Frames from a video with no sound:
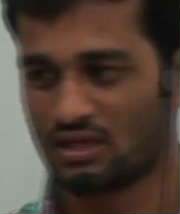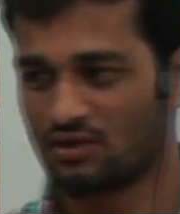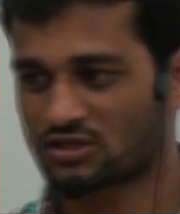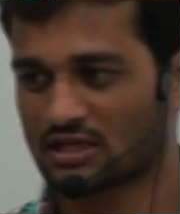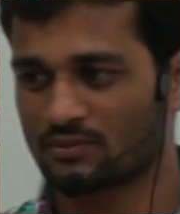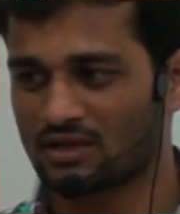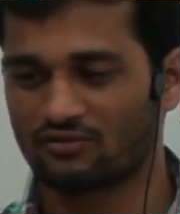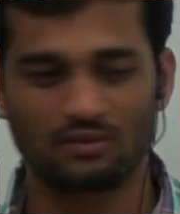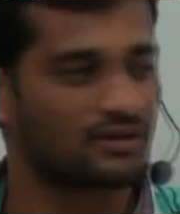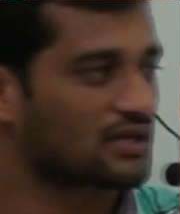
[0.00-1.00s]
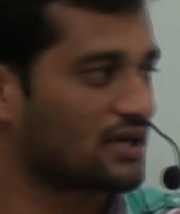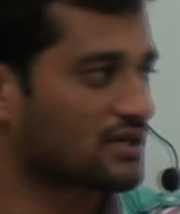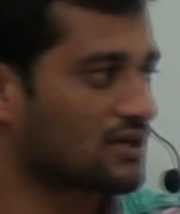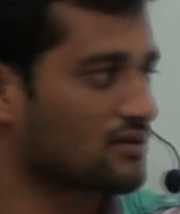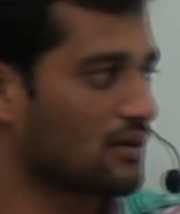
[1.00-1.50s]
Your table name will be
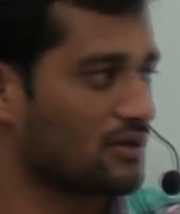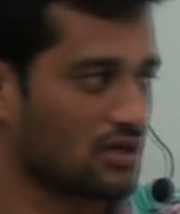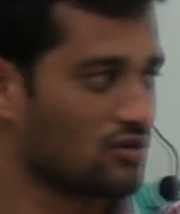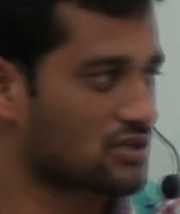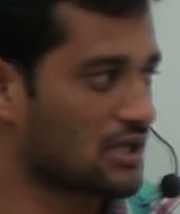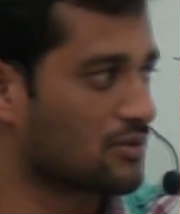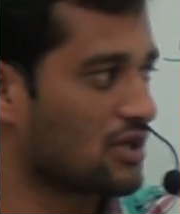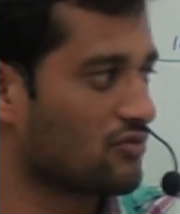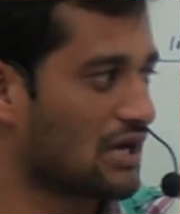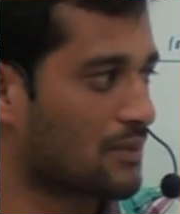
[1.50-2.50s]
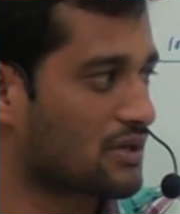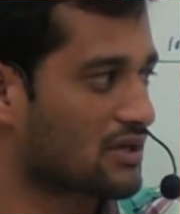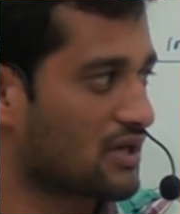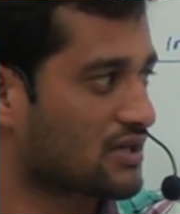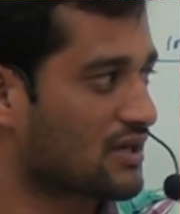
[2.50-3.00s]
created, I mean your table name will not be
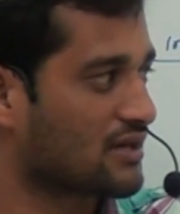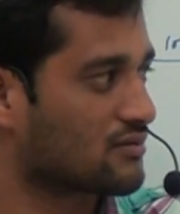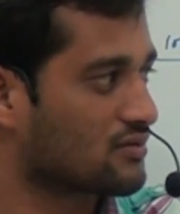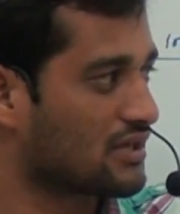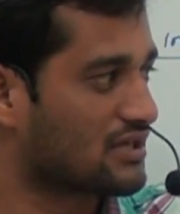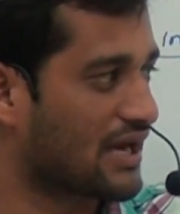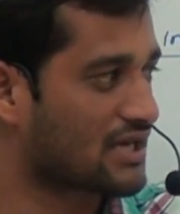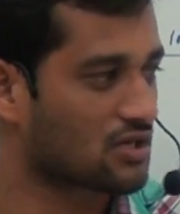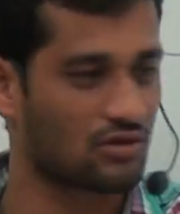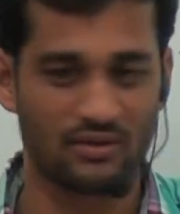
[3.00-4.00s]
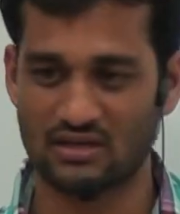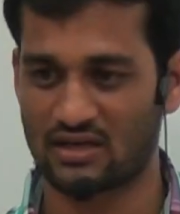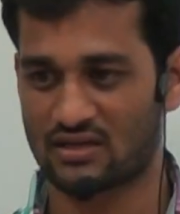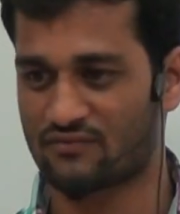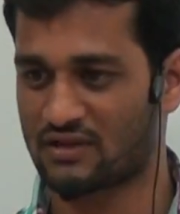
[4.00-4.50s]
created, and the directory will be
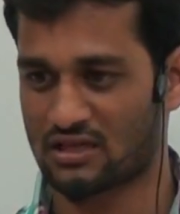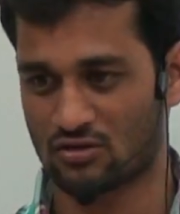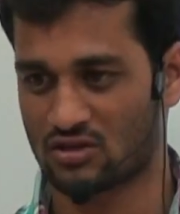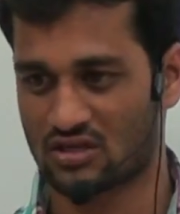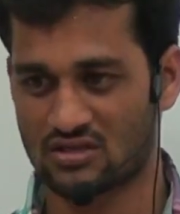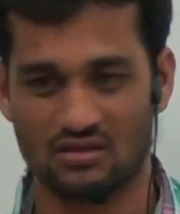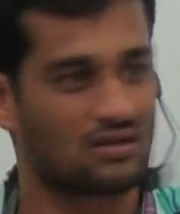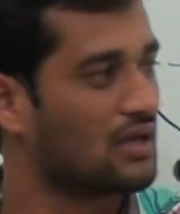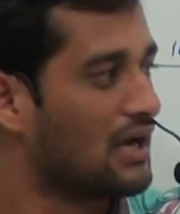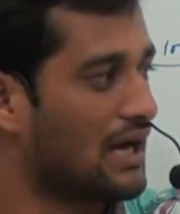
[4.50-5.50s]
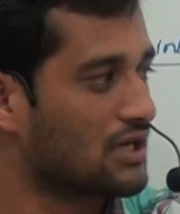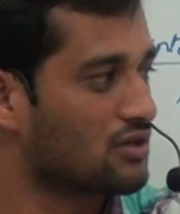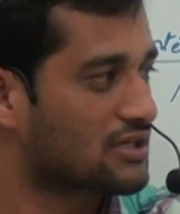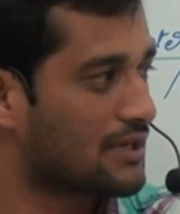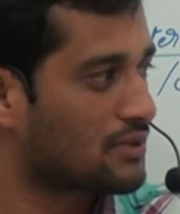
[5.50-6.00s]
created for that location, and
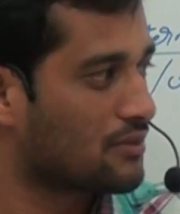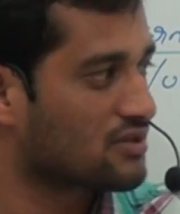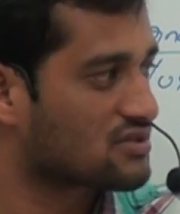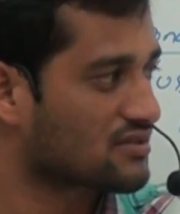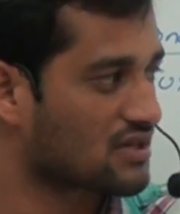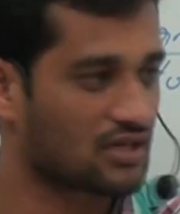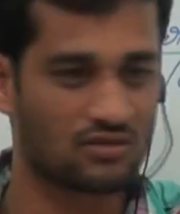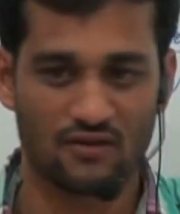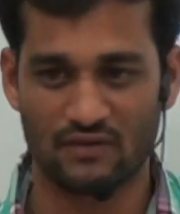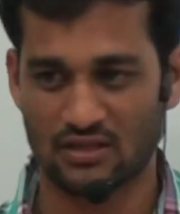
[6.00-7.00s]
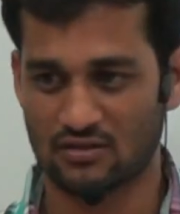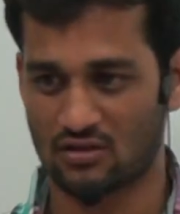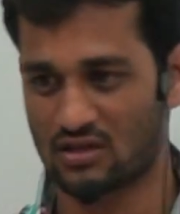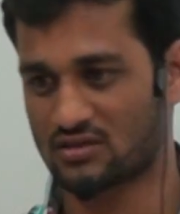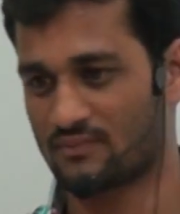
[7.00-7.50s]
your table name is just trying to refer this
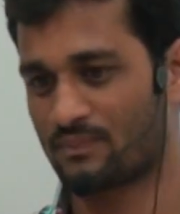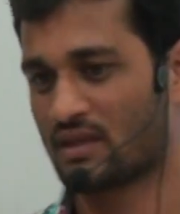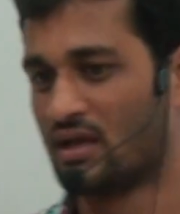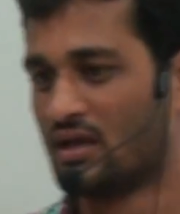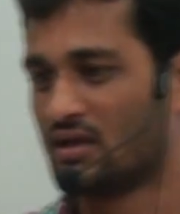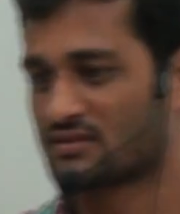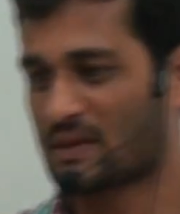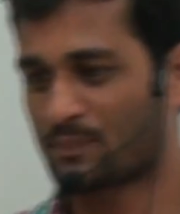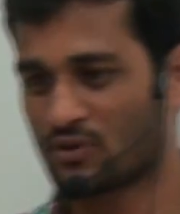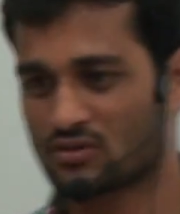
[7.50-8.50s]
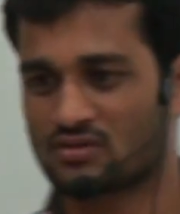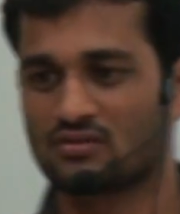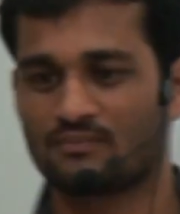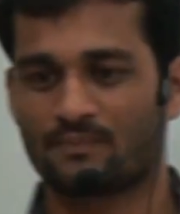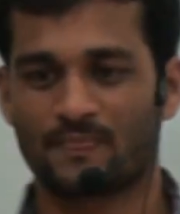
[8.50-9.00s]
location.
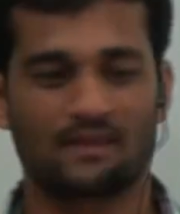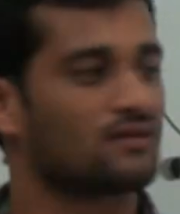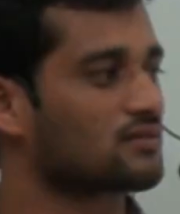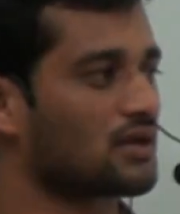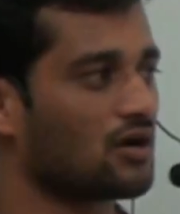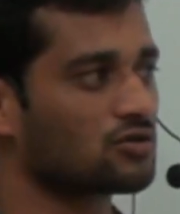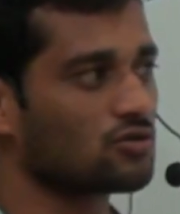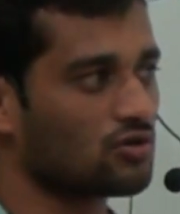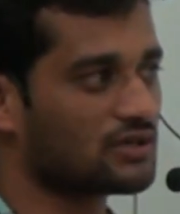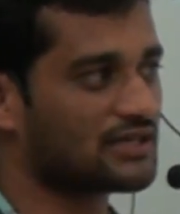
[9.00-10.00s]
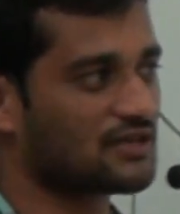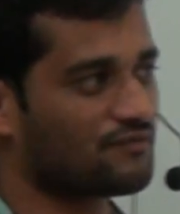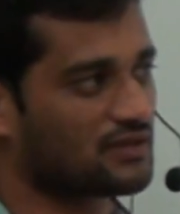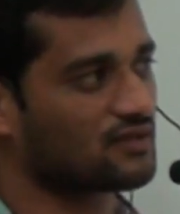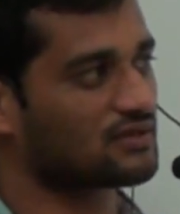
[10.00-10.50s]
Suppose, sir, how to load data
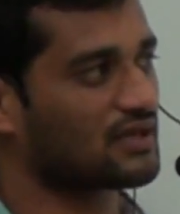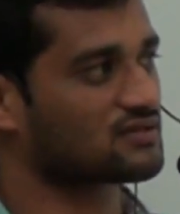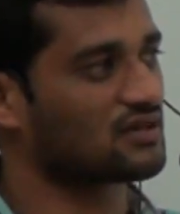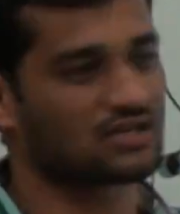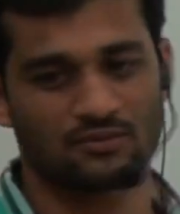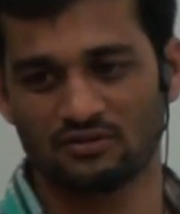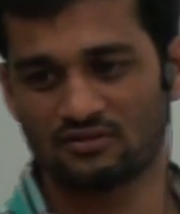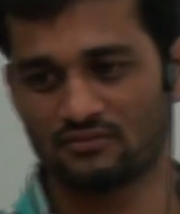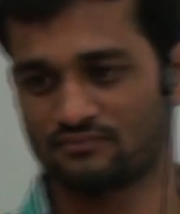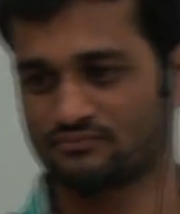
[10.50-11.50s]
for this external tables?